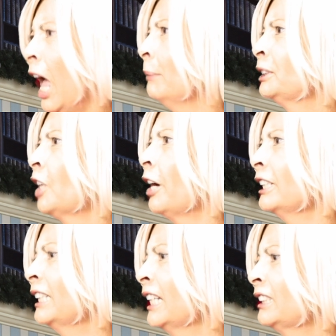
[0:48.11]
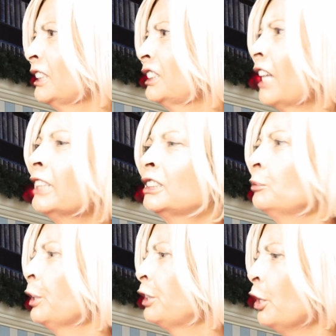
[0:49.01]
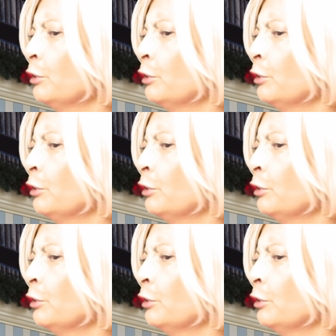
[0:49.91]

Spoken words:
I'm starting to get disgusted with you.